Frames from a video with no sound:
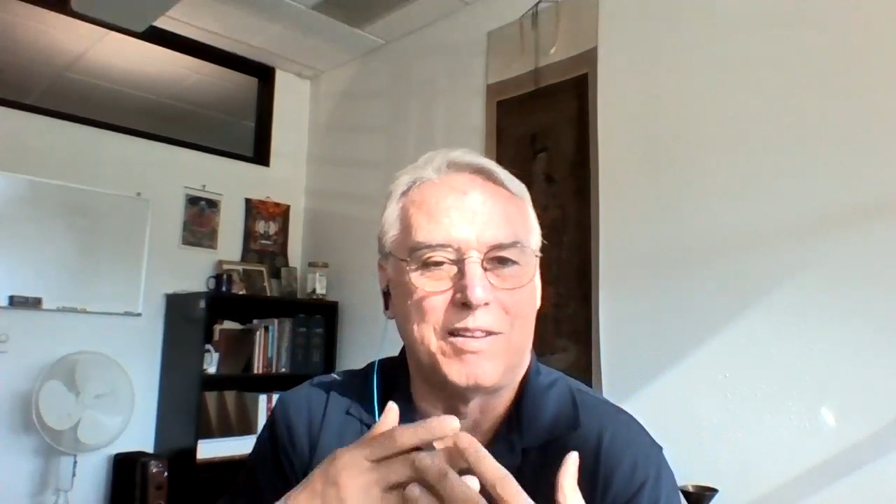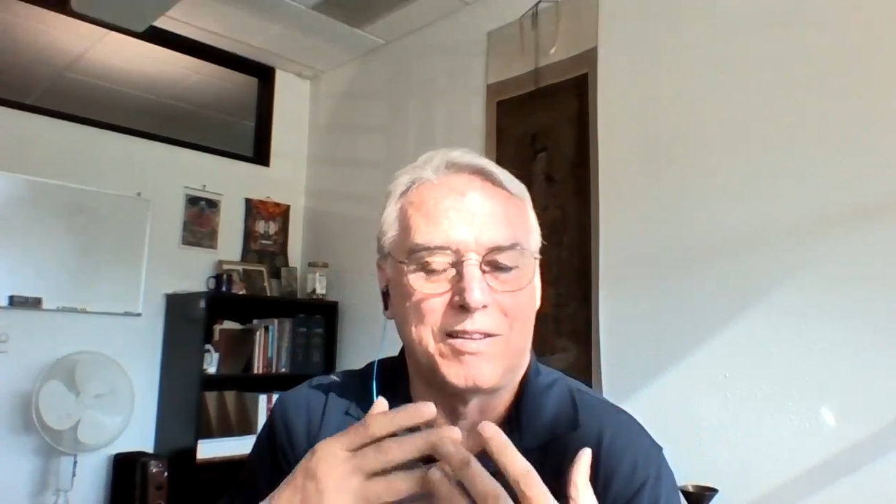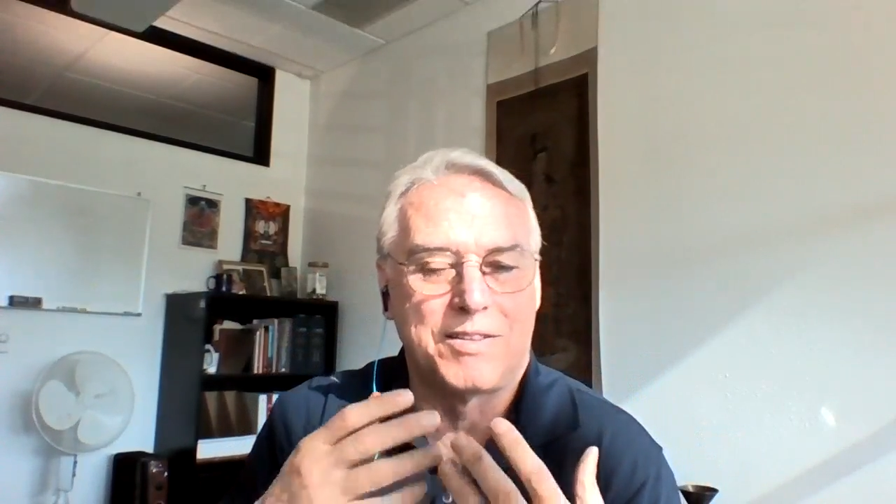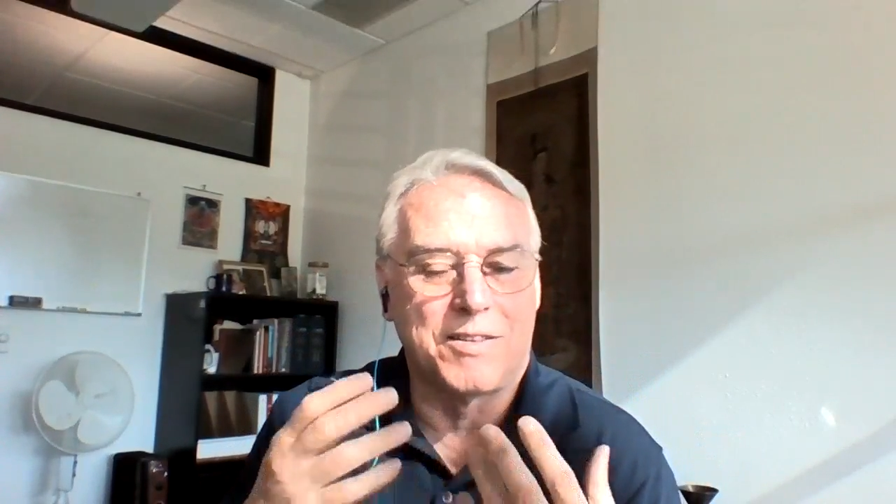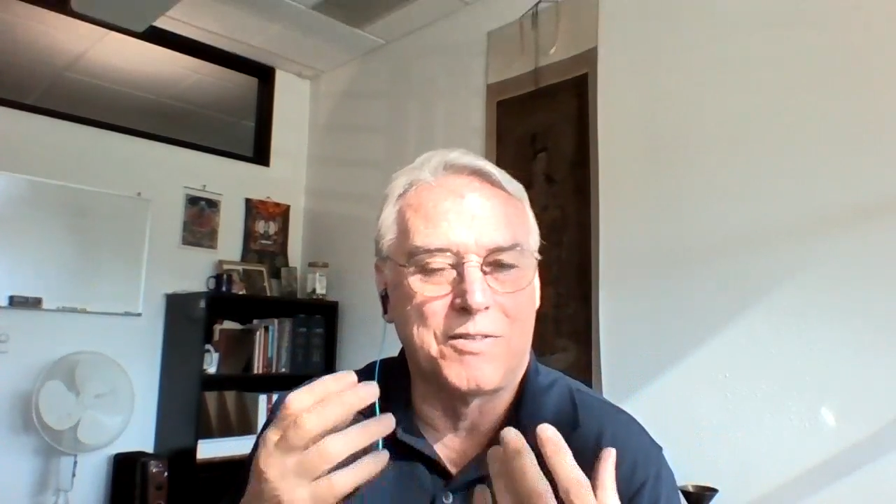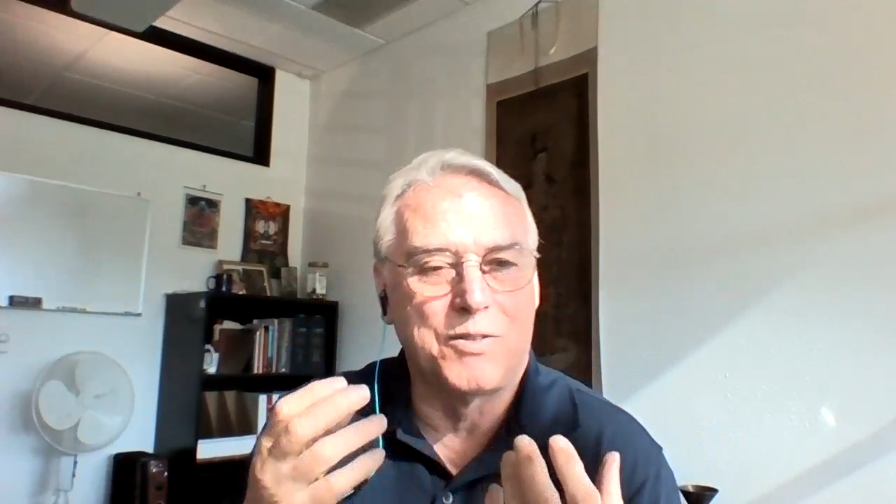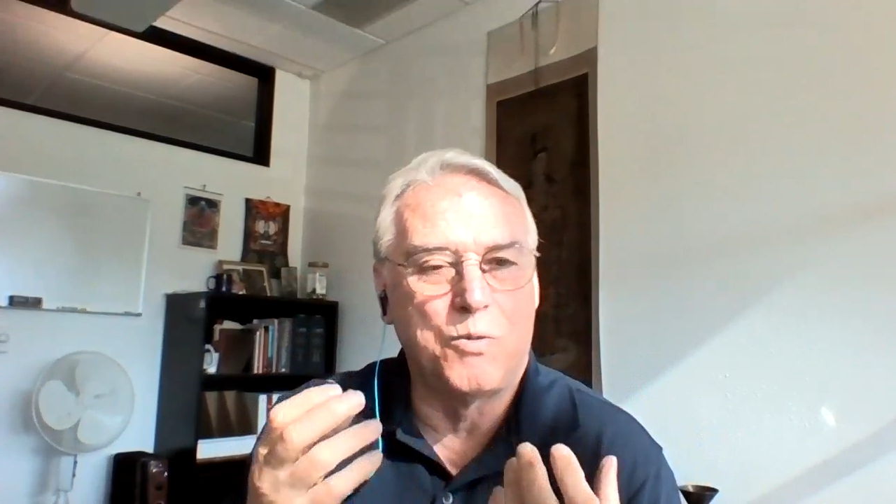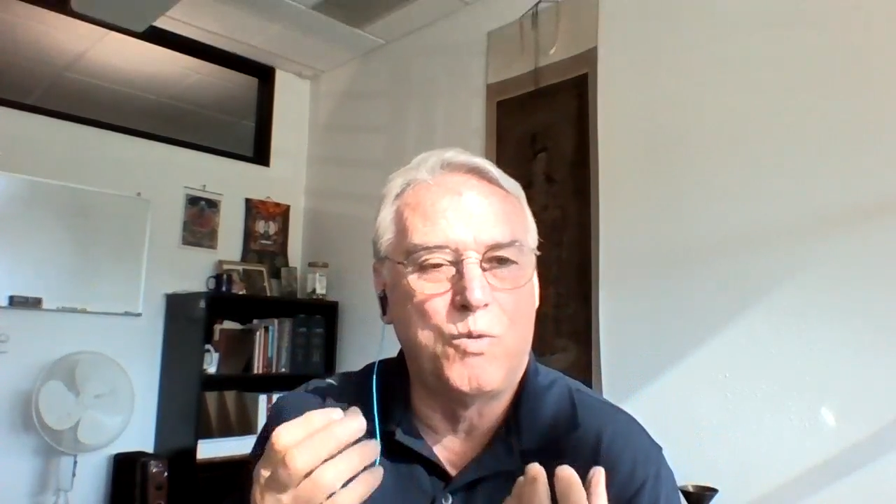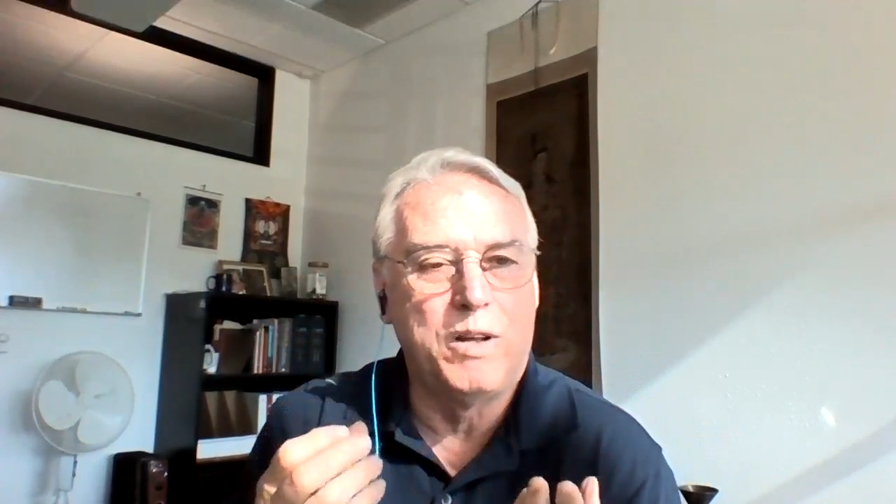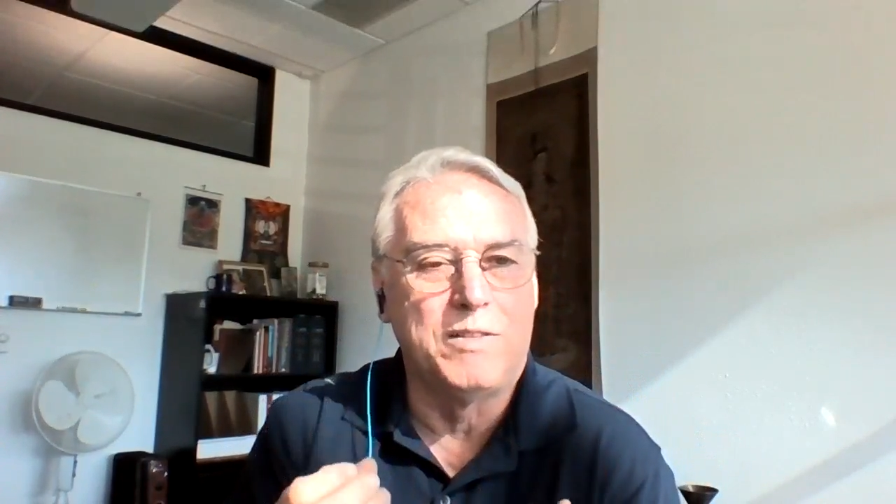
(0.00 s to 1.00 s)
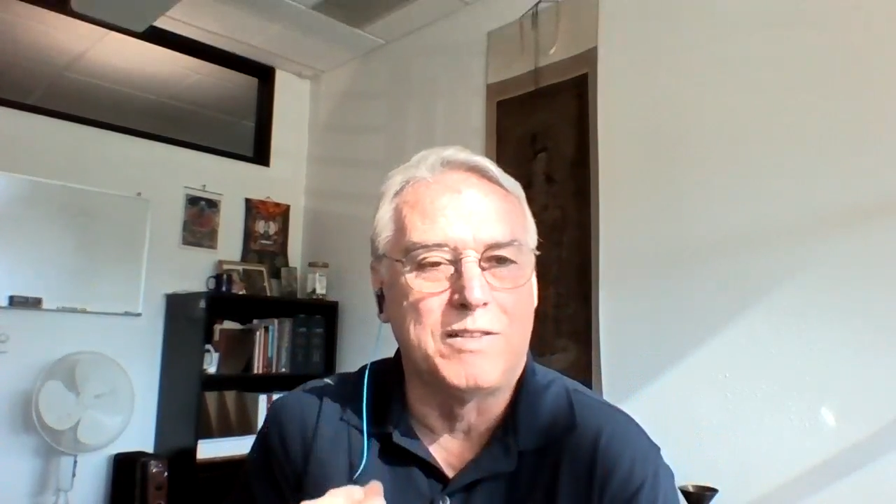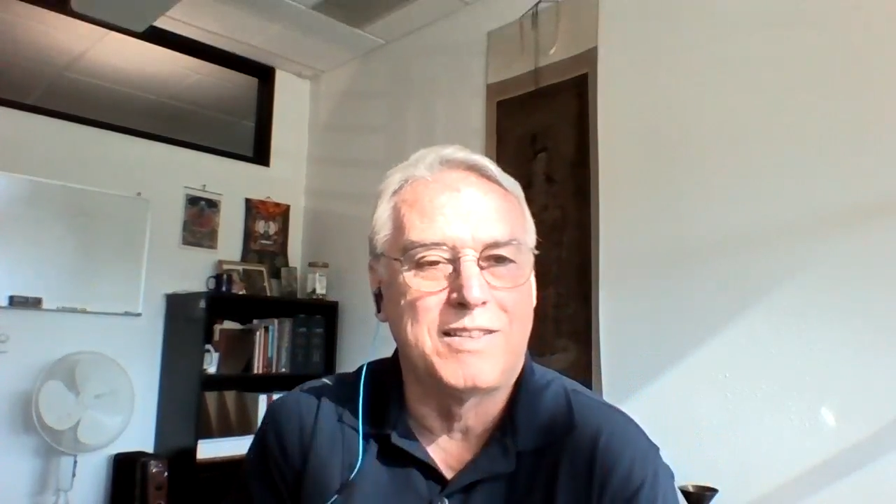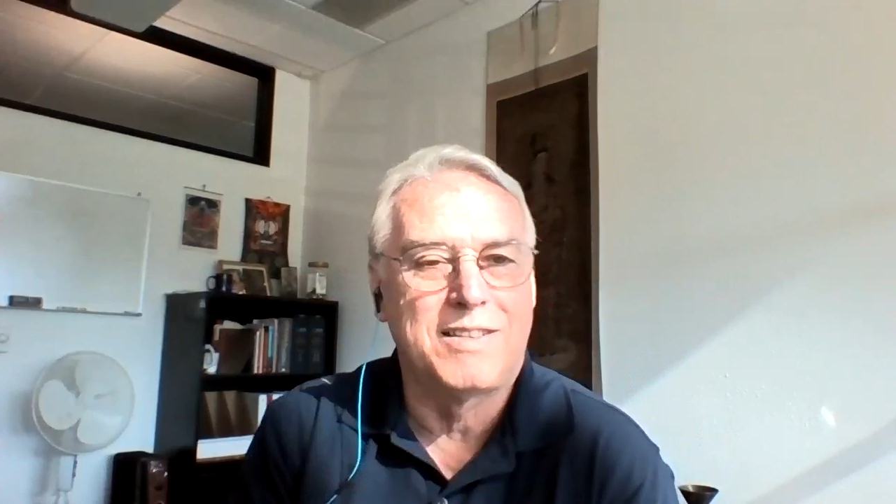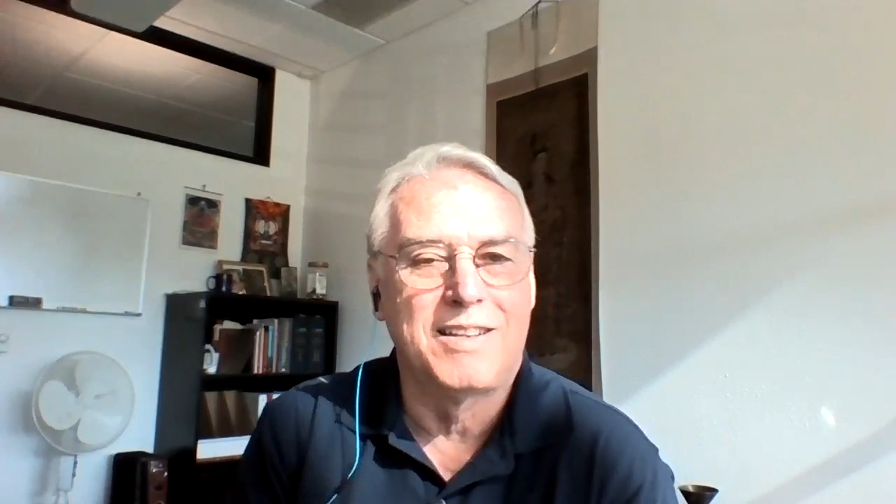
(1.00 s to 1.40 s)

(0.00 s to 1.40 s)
start to wilt.